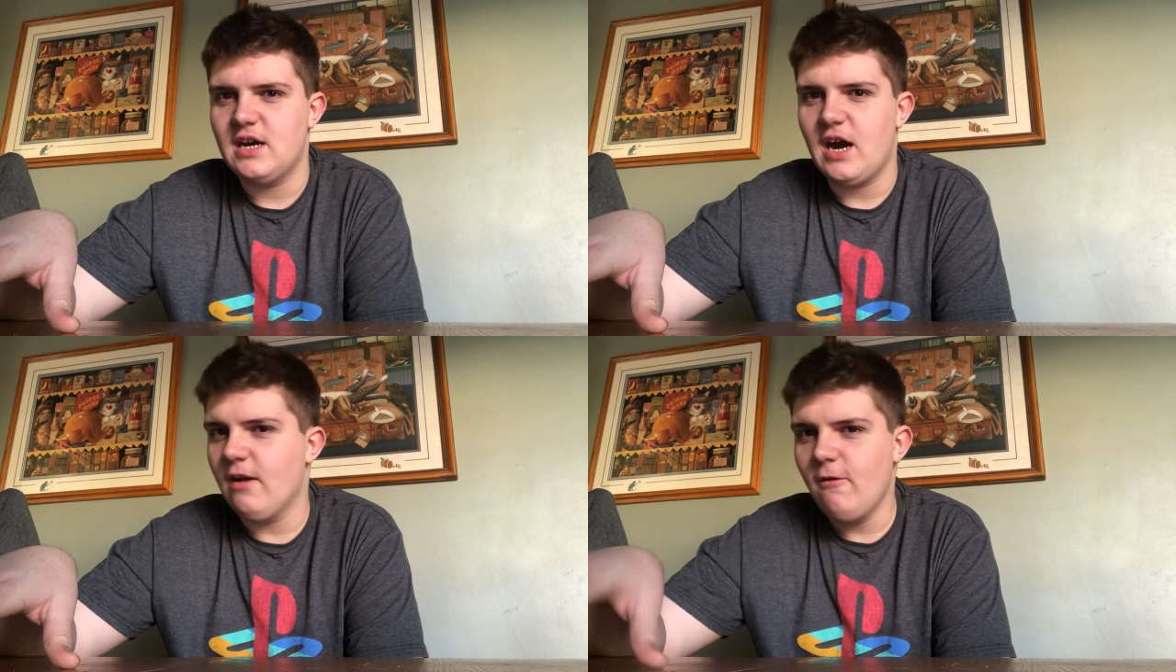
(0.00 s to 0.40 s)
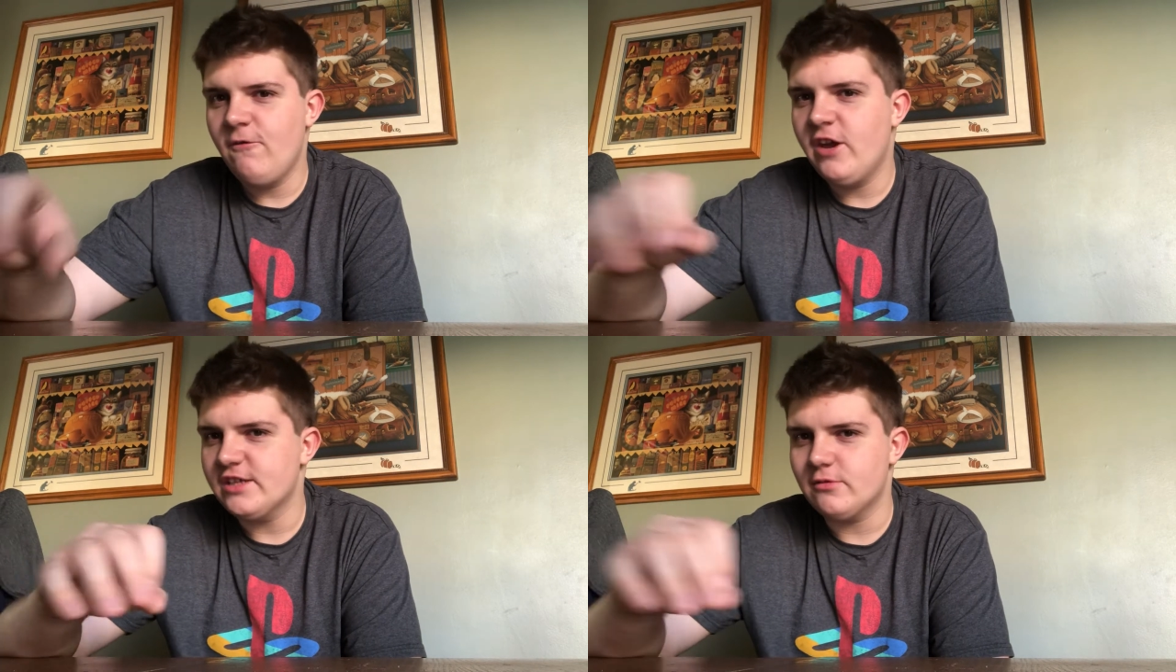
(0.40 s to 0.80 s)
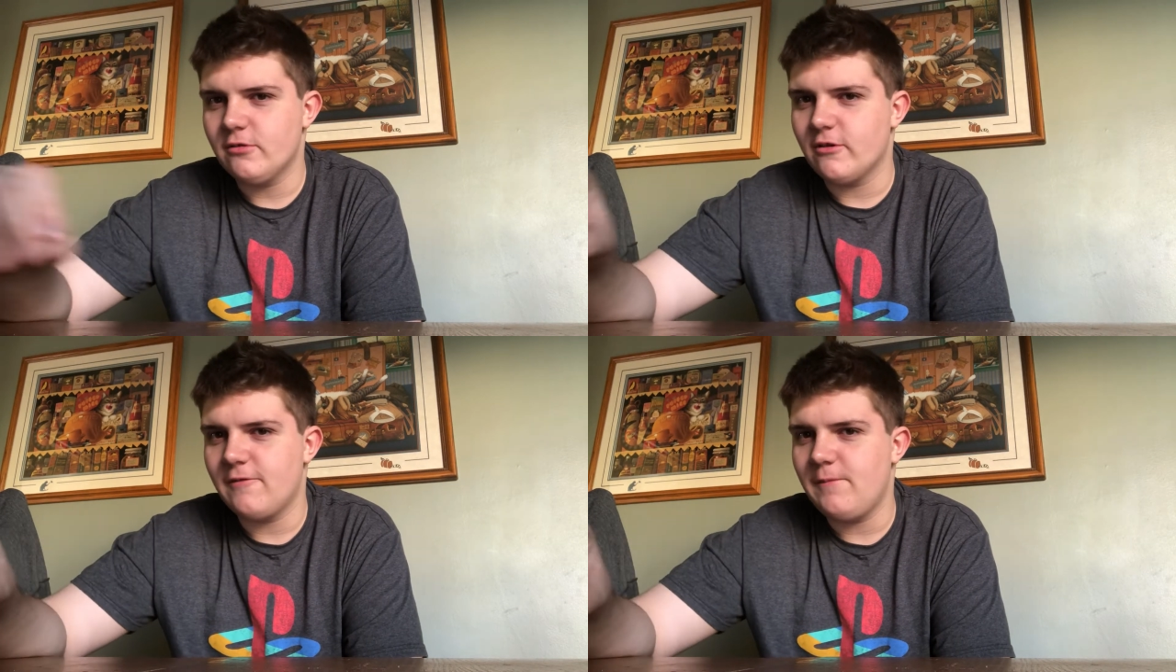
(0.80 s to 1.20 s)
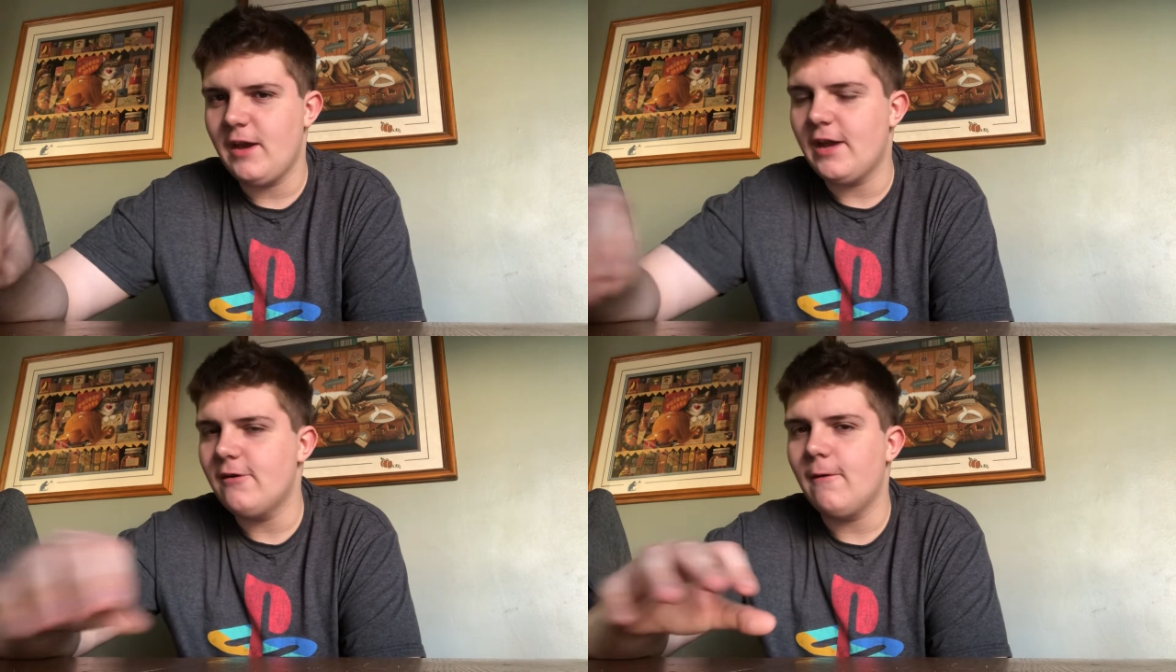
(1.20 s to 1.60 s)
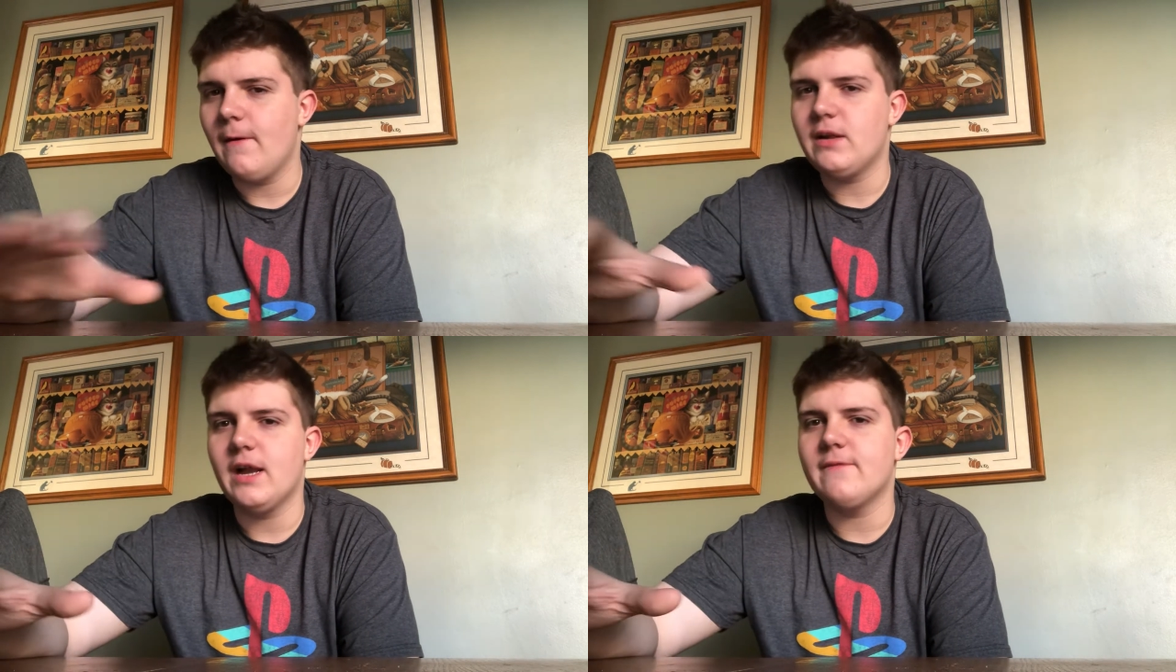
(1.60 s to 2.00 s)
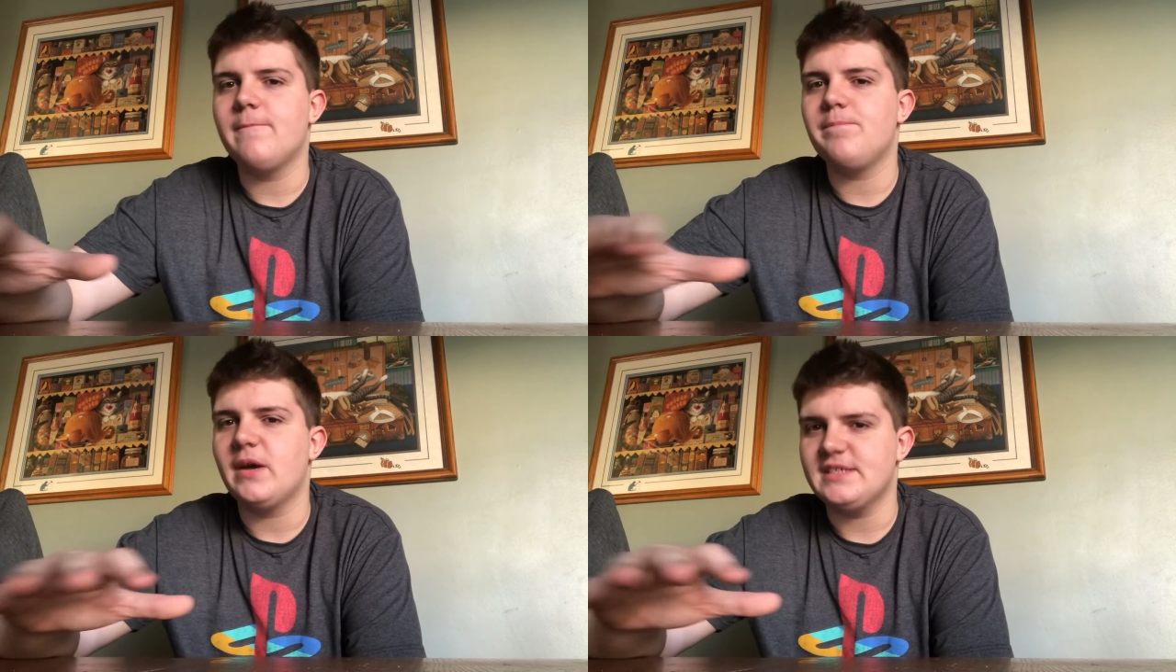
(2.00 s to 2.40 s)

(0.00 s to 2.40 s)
I don't know if you guys will agree with me. I know a lot of my